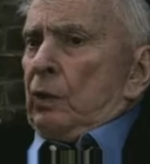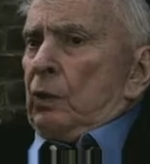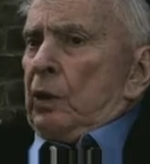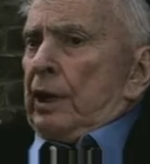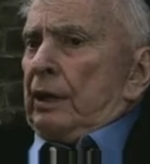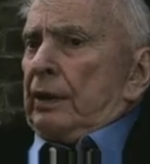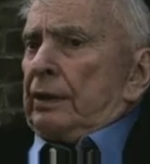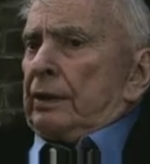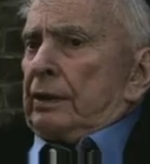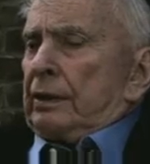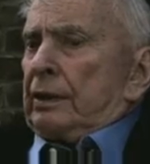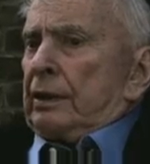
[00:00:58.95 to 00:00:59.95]
Well,
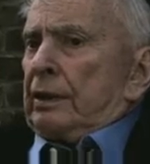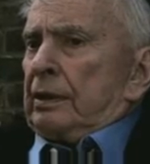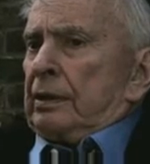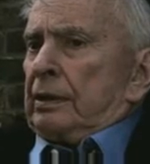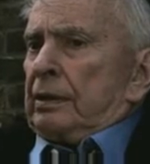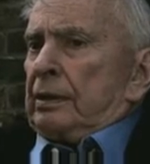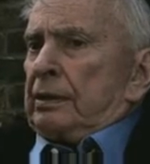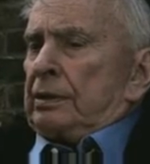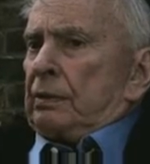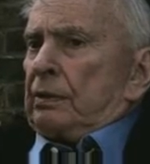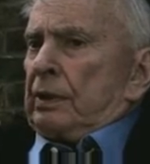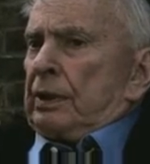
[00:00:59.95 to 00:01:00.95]
the
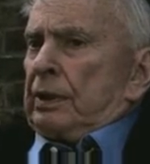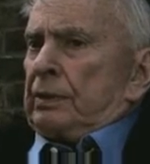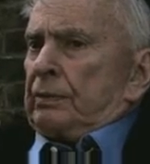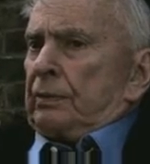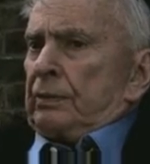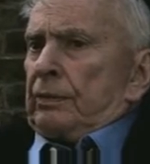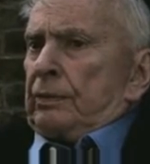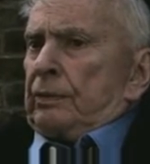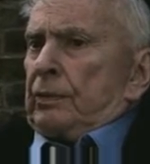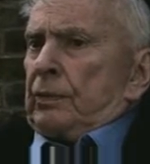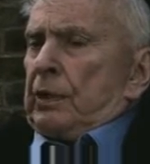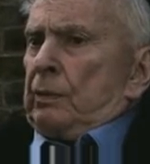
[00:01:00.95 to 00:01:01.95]
story is
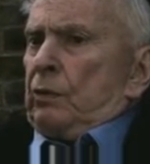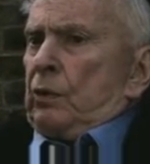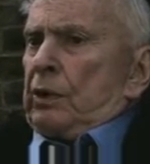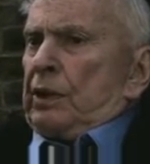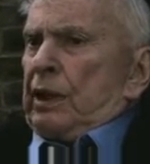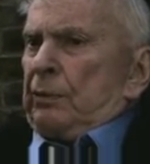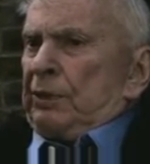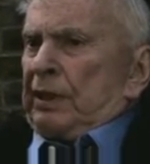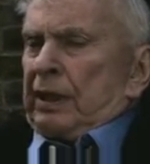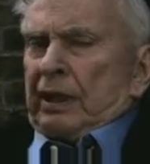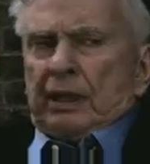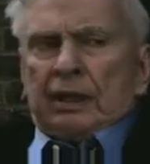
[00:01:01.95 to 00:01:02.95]
really more
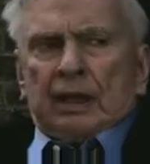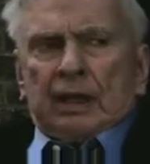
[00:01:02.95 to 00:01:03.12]
complicated.